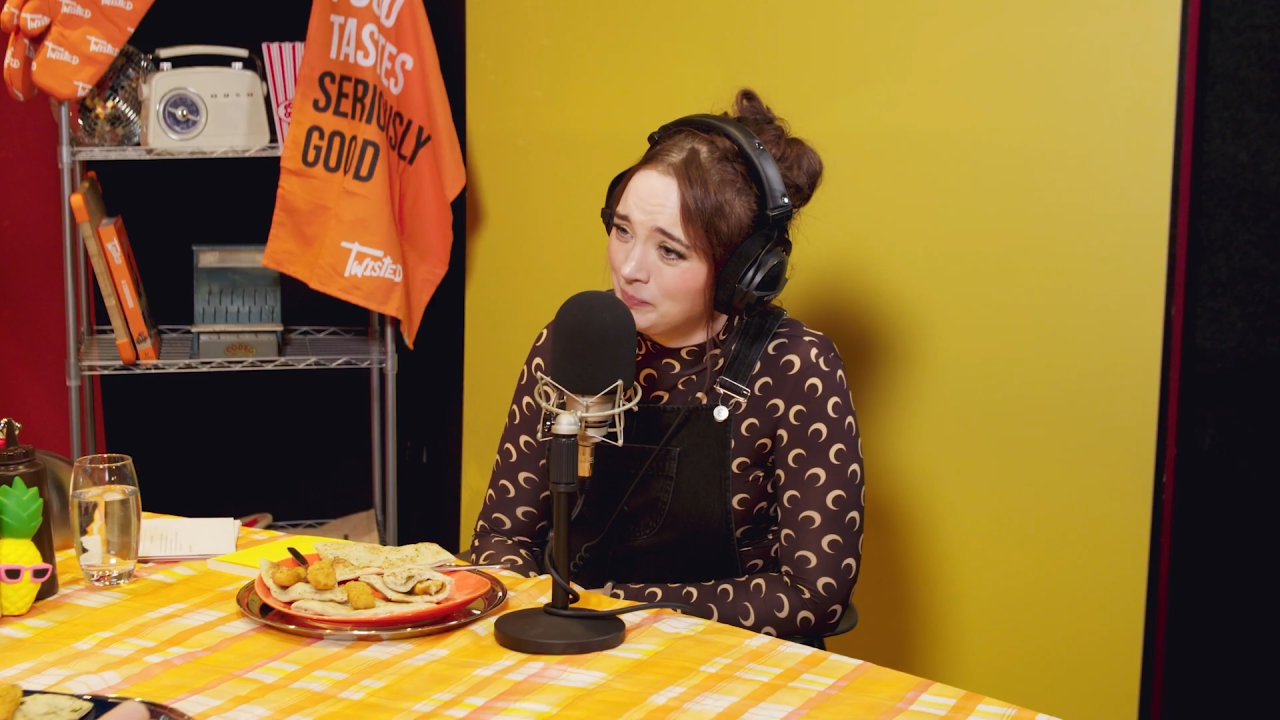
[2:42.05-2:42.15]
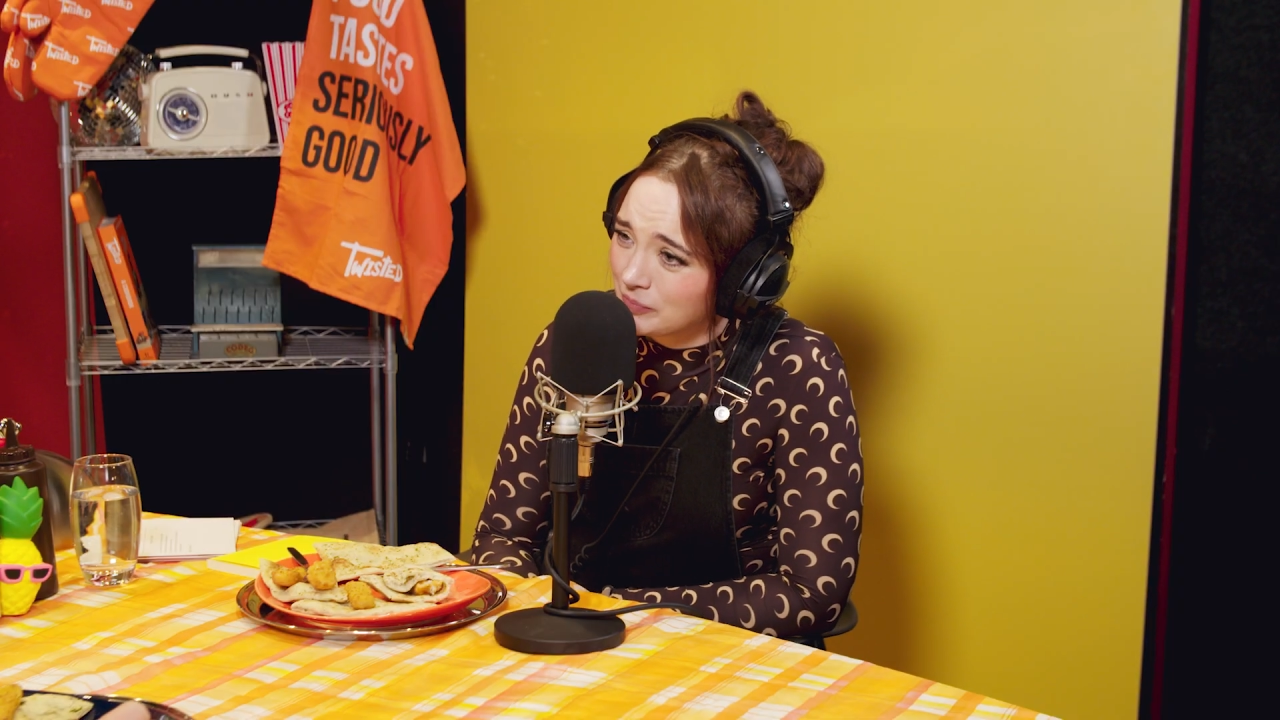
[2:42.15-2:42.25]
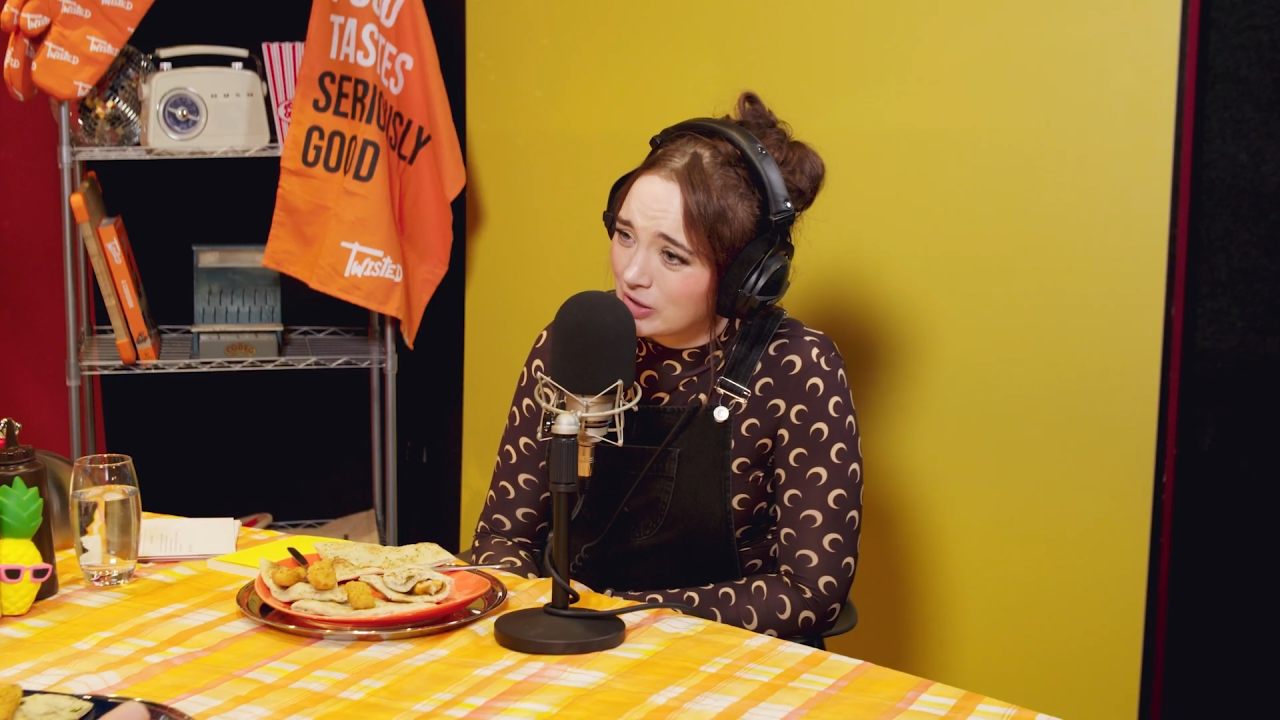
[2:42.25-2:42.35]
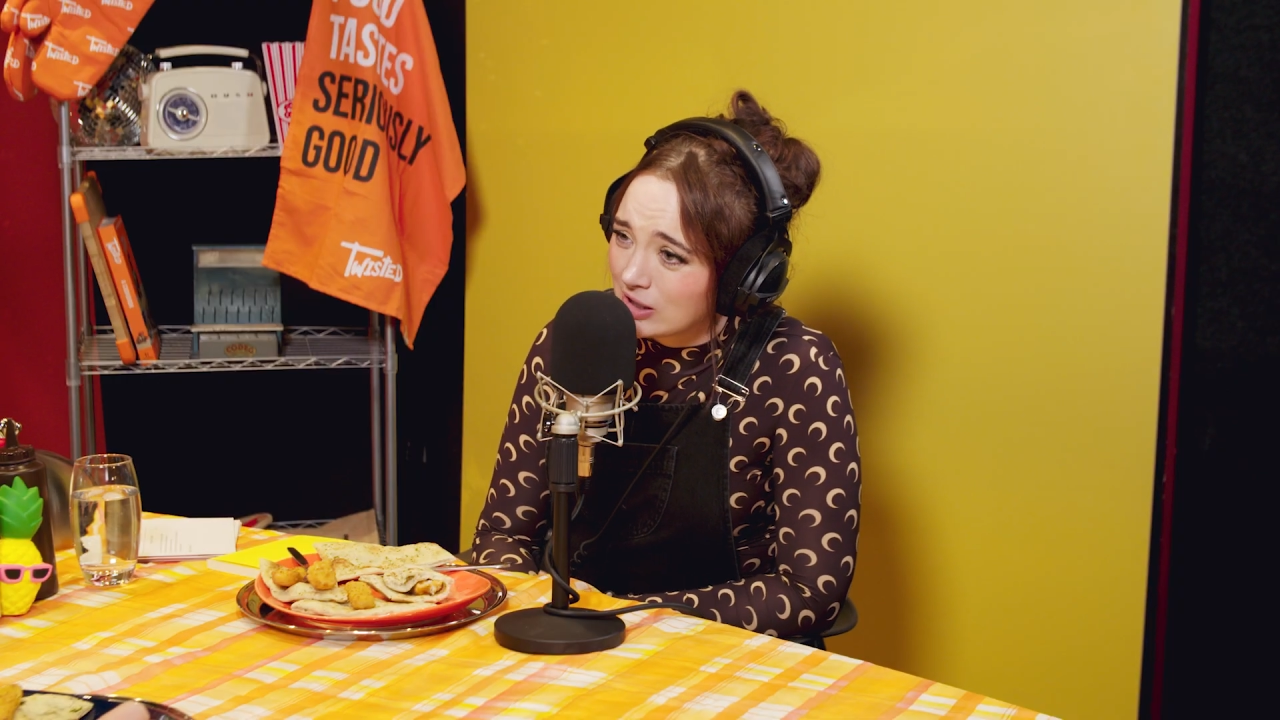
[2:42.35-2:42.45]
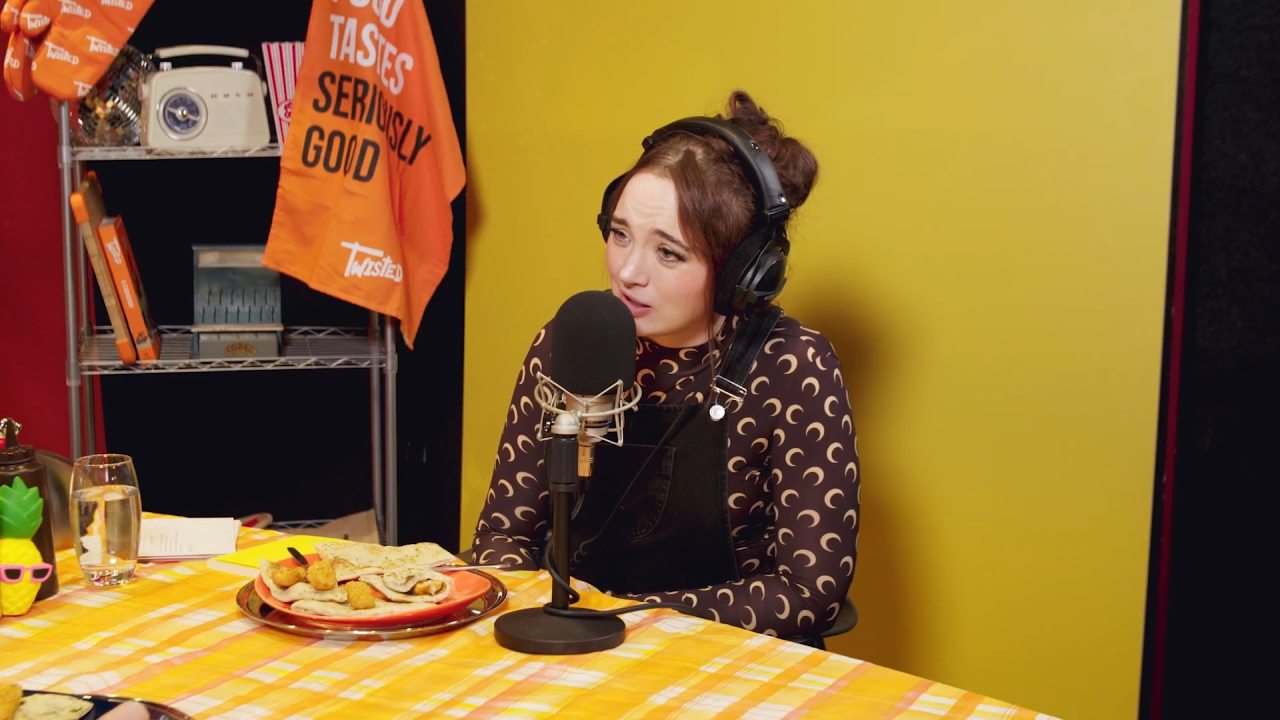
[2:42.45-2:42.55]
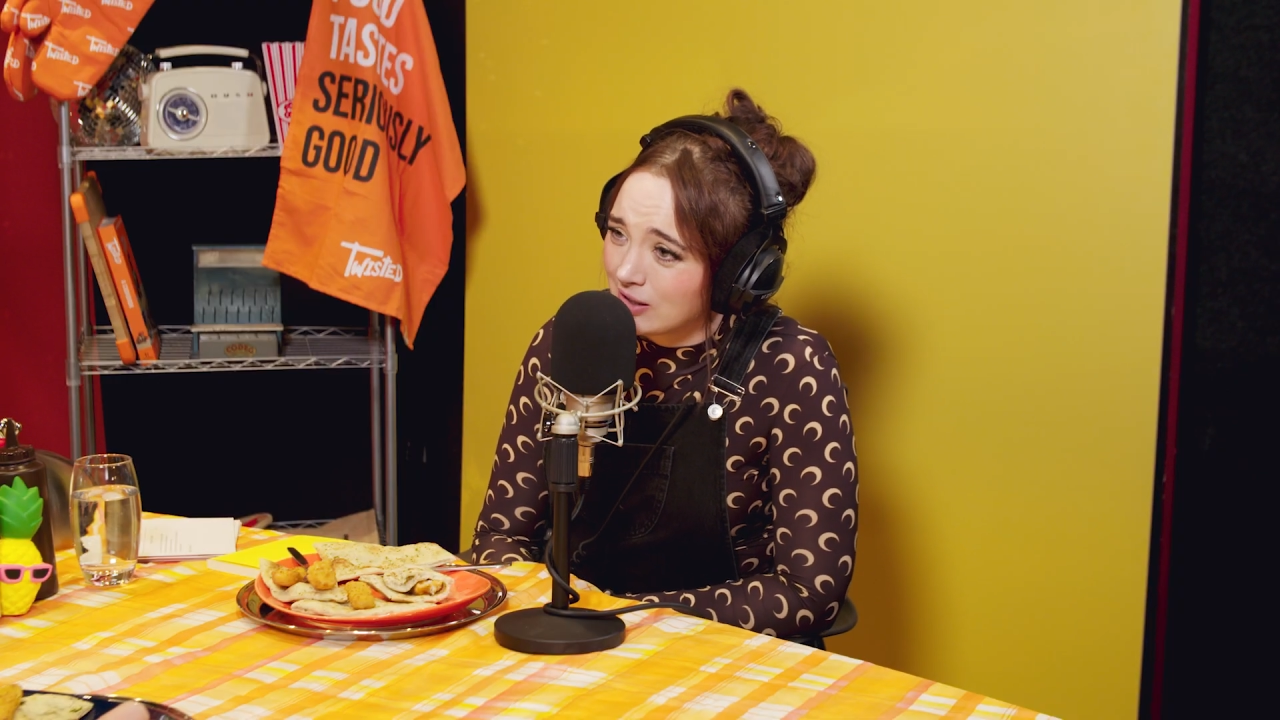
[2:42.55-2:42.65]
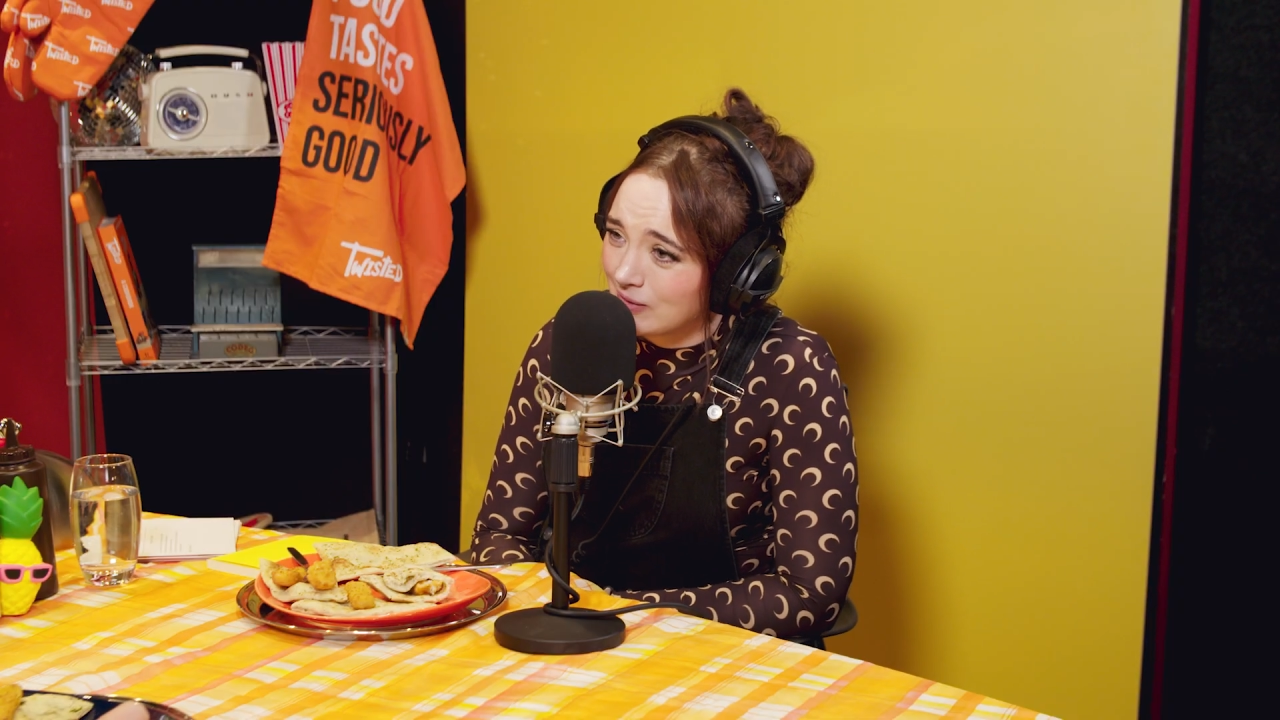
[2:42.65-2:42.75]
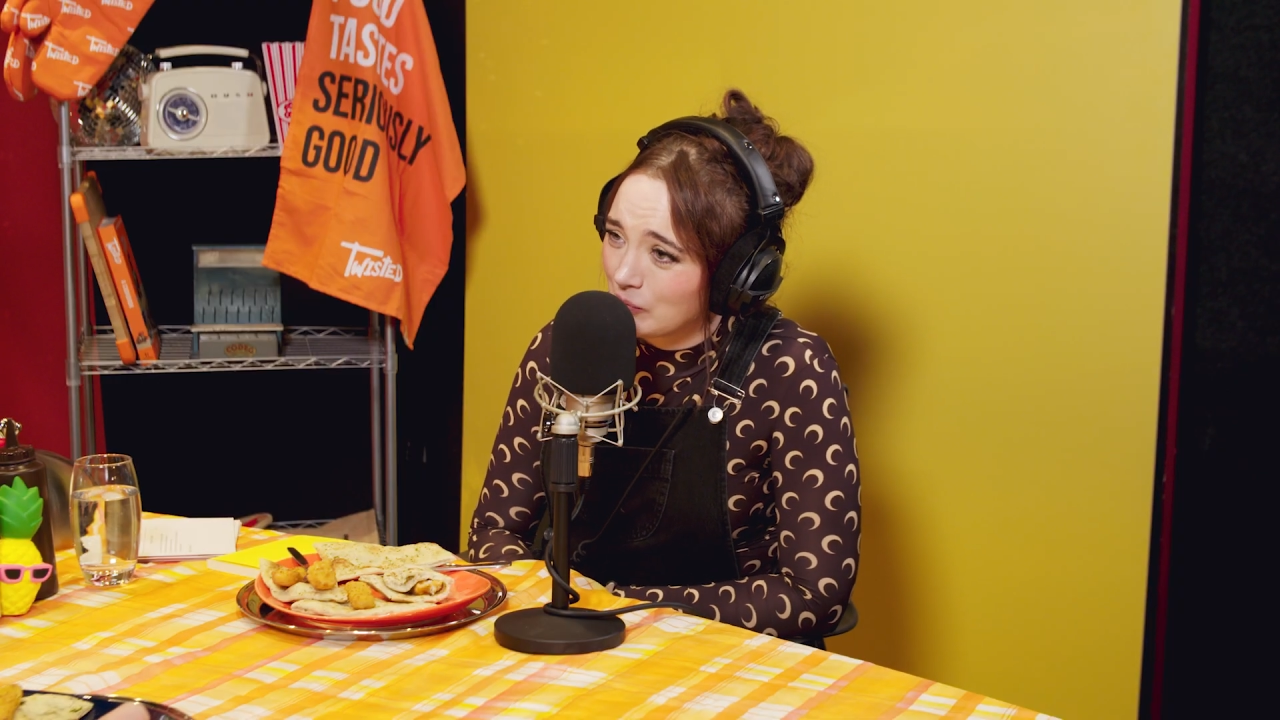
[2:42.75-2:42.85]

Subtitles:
innit?